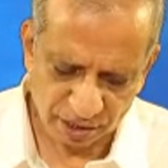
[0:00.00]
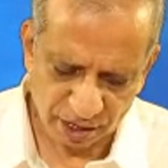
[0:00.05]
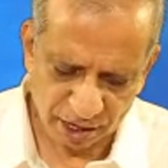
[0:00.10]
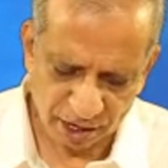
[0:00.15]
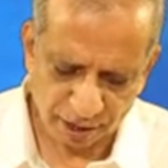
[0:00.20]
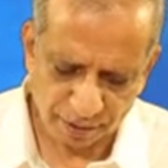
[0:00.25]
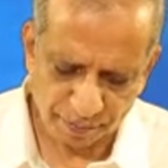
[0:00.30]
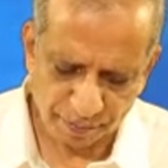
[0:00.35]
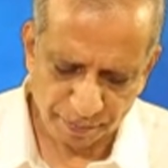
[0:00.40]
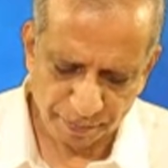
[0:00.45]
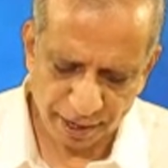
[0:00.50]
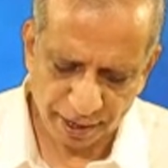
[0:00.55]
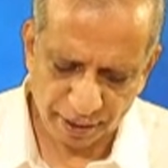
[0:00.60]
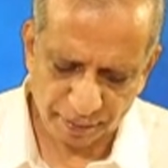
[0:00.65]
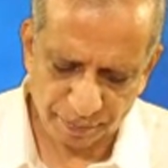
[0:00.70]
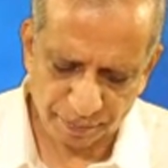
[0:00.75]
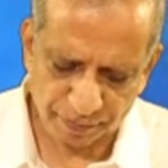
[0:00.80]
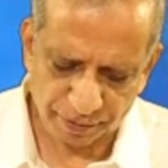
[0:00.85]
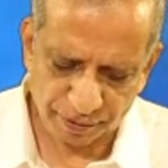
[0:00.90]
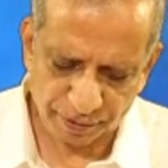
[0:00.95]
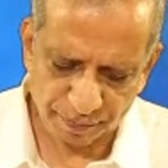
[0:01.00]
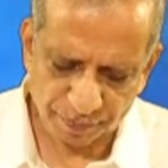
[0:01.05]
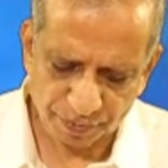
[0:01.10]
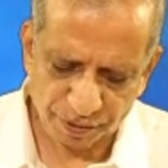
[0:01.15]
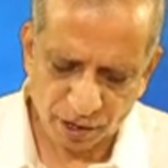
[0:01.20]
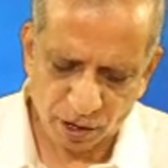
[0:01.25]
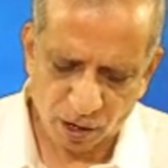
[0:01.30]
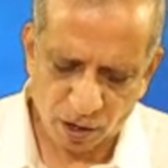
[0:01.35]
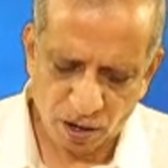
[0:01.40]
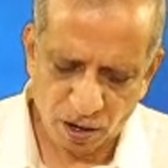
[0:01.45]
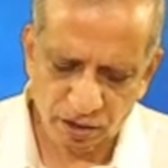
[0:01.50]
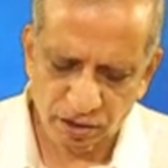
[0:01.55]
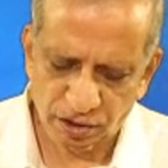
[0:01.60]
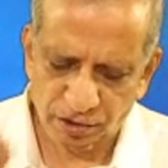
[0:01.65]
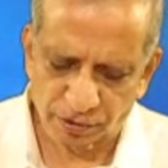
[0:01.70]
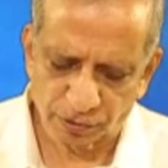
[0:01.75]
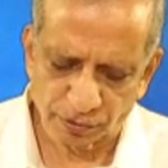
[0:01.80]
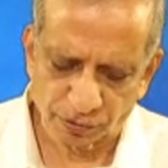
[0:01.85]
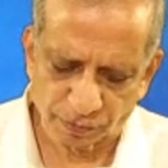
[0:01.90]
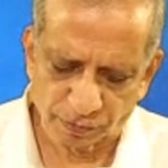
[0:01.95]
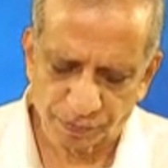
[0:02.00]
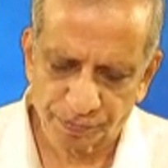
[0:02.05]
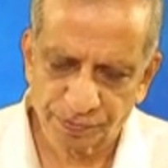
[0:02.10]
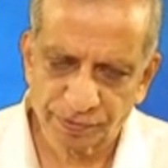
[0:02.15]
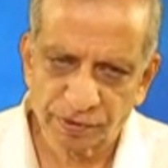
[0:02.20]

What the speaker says: are mapped onto